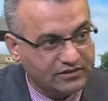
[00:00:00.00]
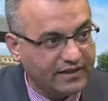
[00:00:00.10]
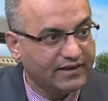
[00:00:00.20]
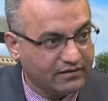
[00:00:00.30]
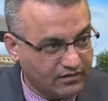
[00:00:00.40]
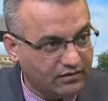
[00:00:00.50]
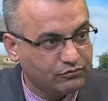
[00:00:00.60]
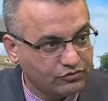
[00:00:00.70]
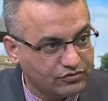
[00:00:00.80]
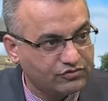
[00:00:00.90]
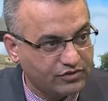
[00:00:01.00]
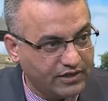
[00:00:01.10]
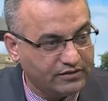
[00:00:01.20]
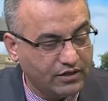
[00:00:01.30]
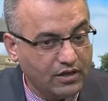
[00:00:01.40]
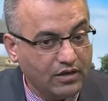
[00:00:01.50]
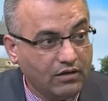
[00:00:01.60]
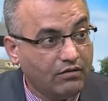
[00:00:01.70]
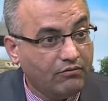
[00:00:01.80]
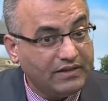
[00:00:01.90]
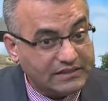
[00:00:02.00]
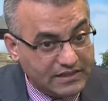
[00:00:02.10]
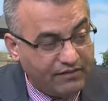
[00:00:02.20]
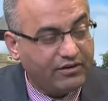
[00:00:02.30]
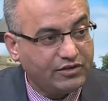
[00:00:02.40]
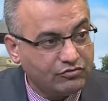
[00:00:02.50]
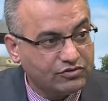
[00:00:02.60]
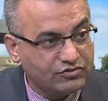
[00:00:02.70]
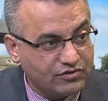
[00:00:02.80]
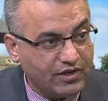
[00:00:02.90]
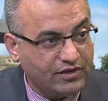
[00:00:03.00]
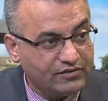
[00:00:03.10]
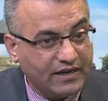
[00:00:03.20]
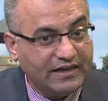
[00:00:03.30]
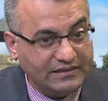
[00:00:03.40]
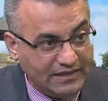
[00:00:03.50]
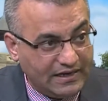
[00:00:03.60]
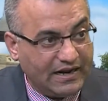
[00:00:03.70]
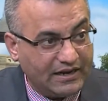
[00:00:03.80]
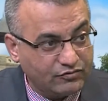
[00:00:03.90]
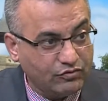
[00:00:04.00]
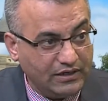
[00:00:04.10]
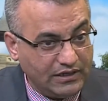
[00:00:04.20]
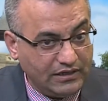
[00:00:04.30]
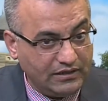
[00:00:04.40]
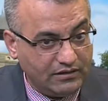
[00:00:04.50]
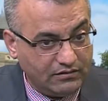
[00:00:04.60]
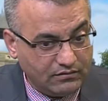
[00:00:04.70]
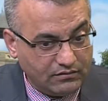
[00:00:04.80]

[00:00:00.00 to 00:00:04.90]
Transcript: they can come to the stage. When they went to the stage and they actually